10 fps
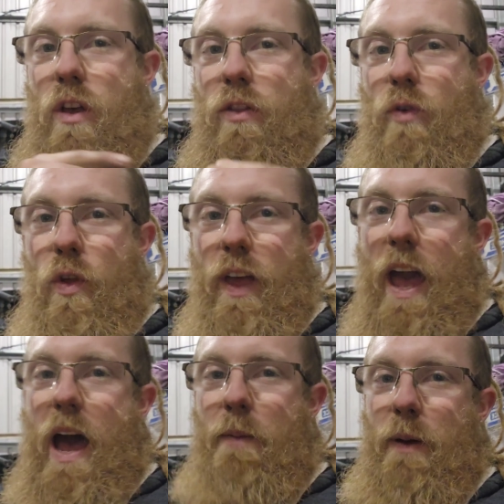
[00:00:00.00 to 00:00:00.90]
through the
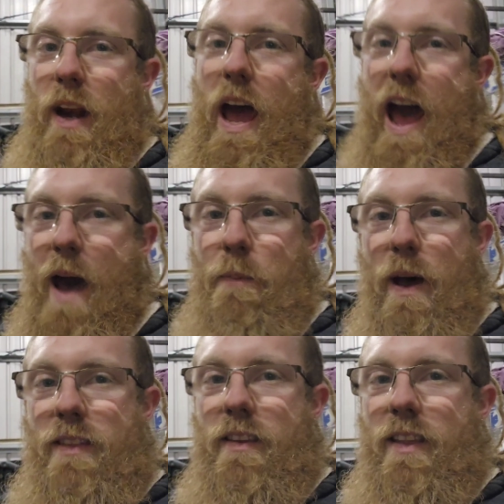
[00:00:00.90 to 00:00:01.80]
carpet, up
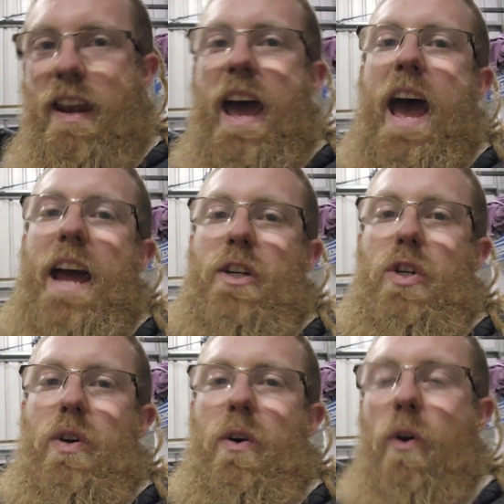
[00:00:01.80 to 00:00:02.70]
under the
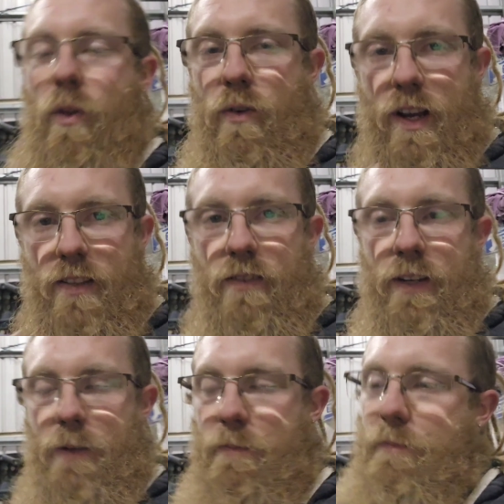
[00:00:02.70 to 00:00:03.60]
dash, all the rest of
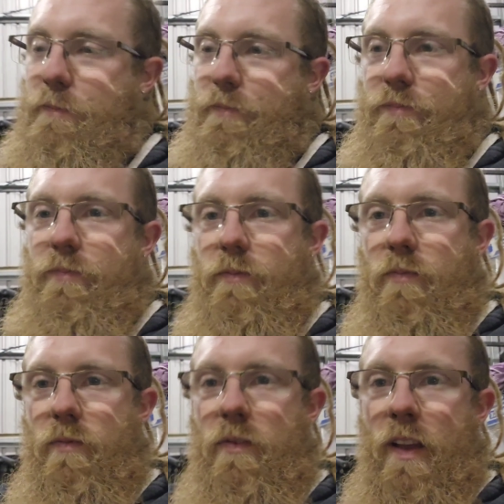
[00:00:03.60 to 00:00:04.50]
it.
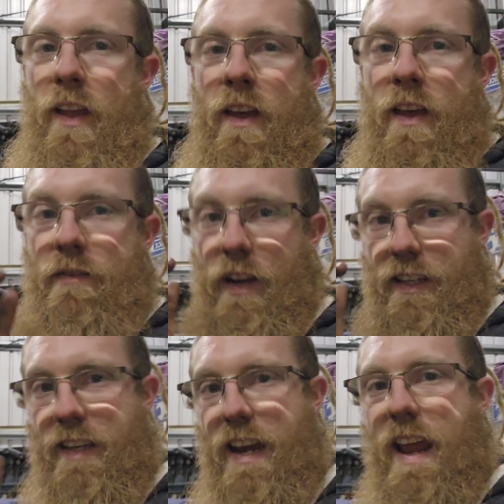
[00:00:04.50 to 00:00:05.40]
If I
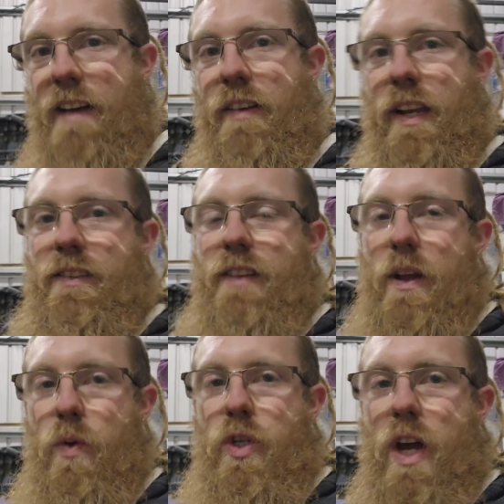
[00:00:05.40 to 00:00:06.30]
didn't have an
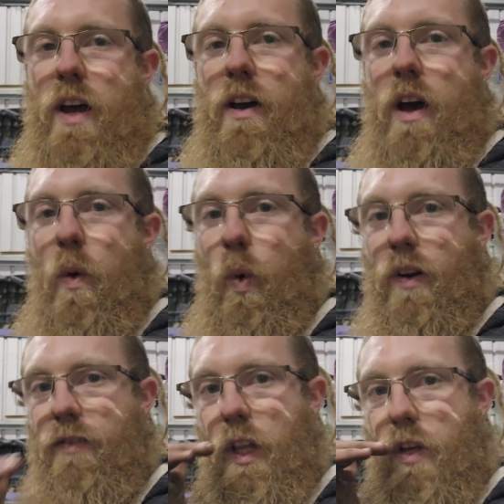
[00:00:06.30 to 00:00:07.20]
extinguisher, I would
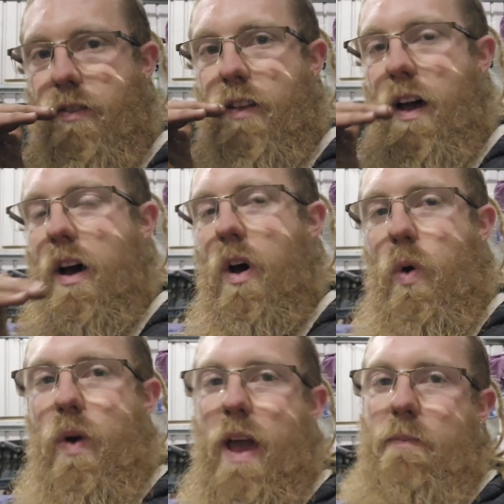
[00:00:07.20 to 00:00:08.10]
have lost the
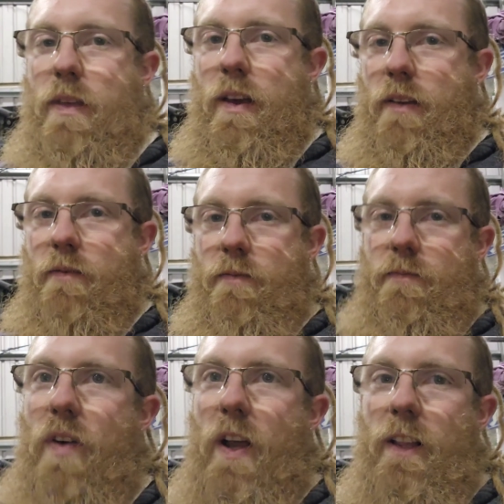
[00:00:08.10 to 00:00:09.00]
whole damn thing.
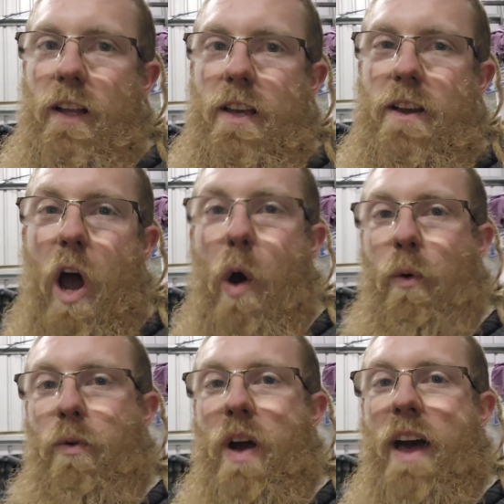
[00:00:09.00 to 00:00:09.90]
Frankly, I
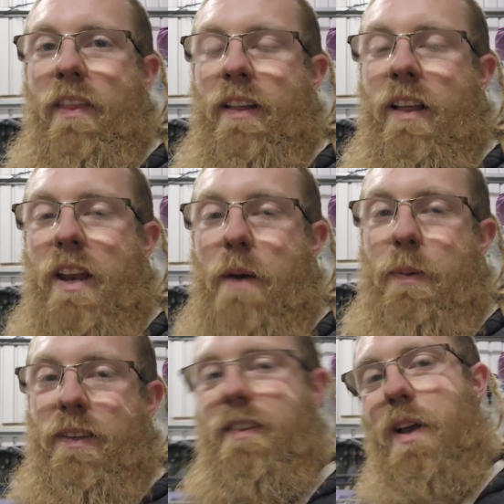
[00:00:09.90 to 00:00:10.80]
would rather clean up
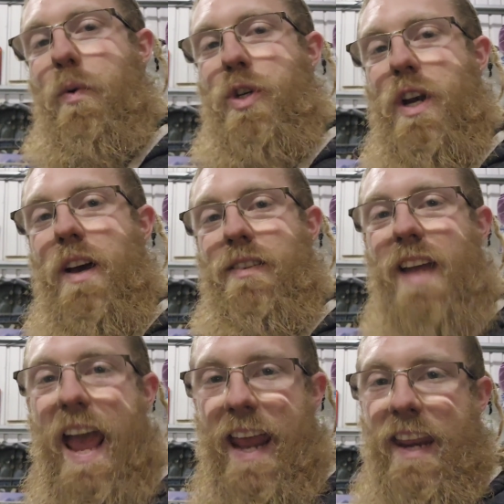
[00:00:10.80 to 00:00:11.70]
extinguisher dust
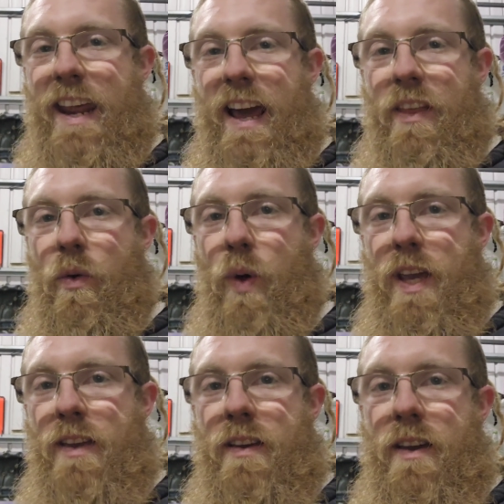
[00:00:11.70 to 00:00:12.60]
any day of the
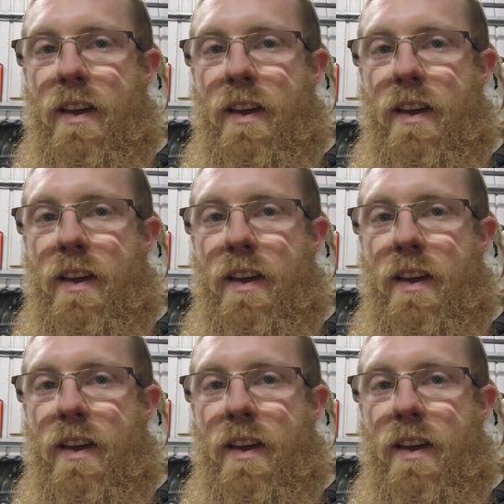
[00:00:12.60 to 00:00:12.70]
week